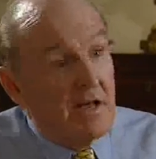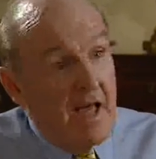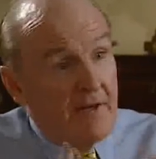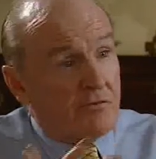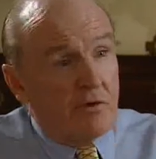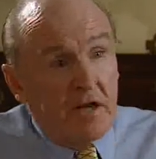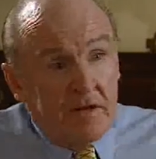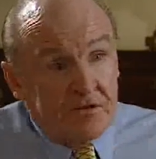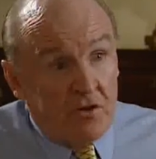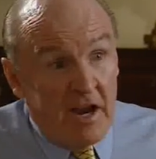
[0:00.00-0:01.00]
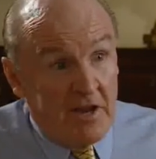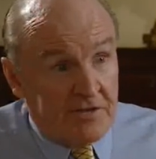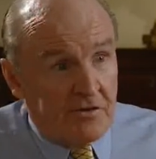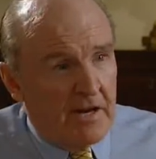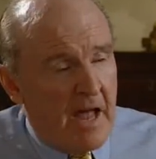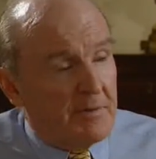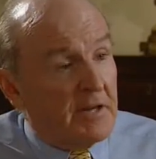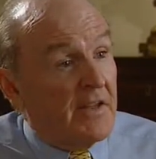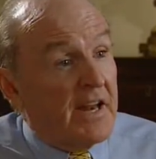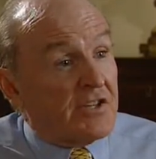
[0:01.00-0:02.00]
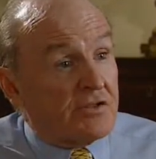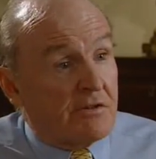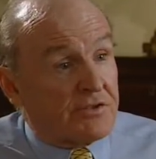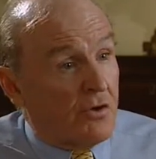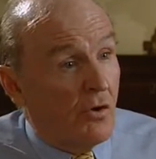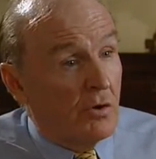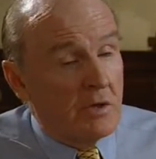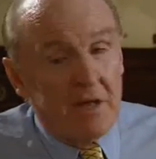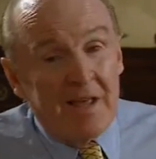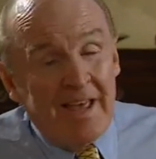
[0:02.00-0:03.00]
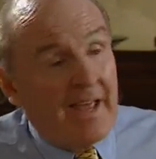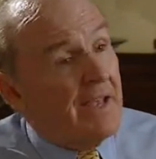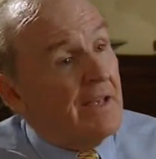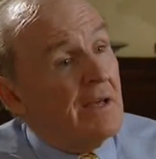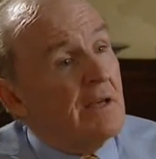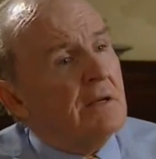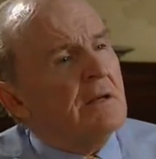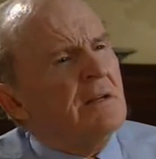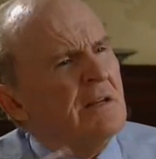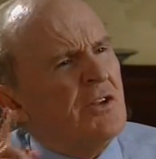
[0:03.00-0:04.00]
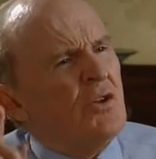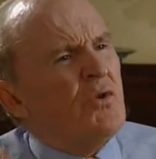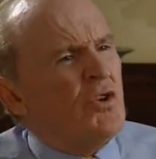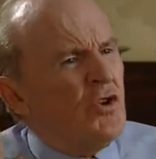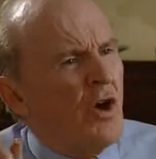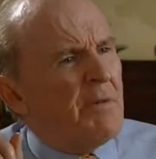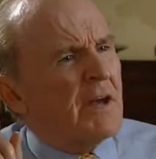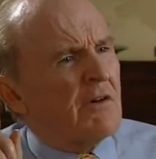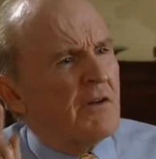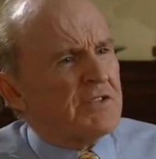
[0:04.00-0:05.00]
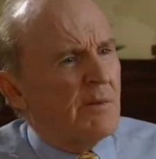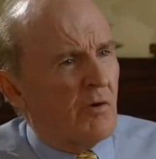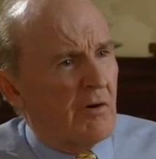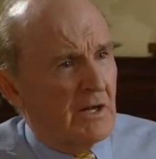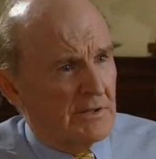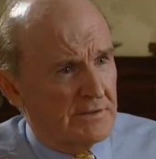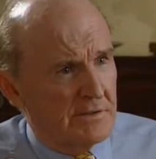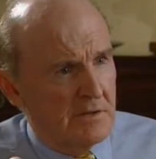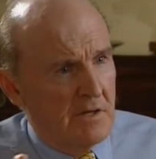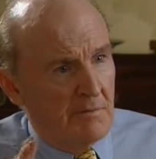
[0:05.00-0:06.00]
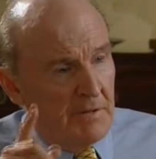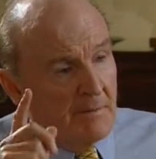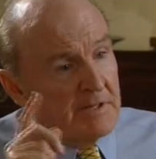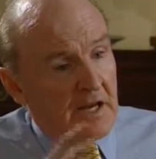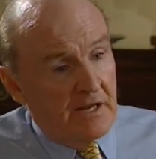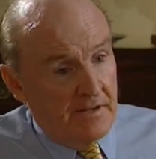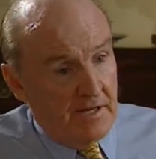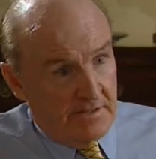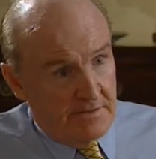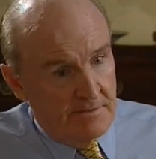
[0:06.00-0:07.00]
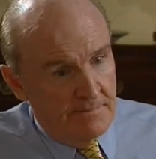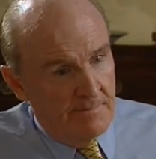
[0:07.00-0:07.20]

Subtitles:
After a year, it's not happening. The next year, it's told, hey, you're better off somewhere else. But let me tell you this.